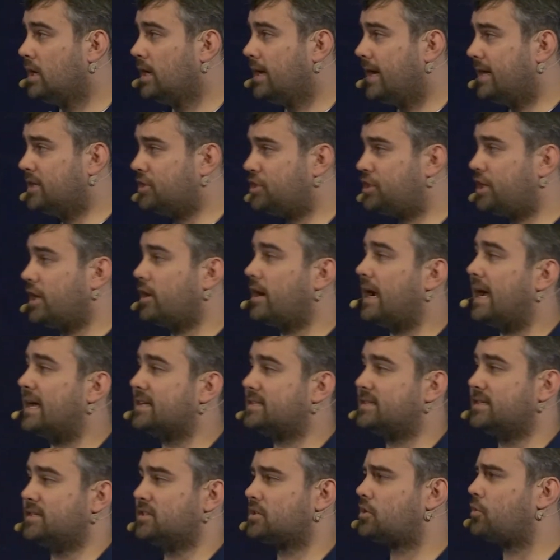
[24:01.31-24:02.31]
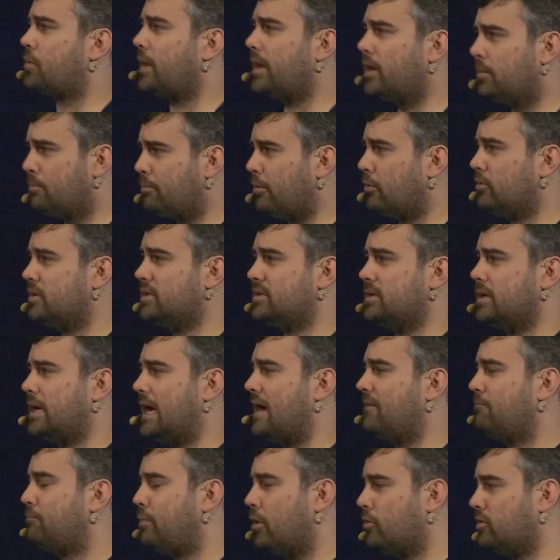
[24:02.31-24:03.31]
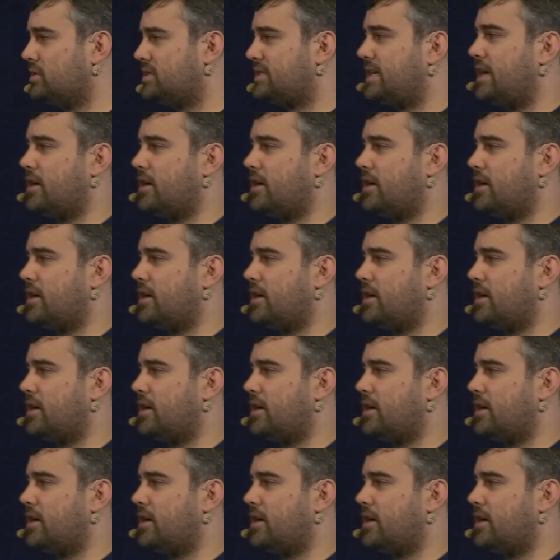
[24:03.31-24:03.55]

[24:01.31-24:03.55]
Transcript: and share assets. Create have bonus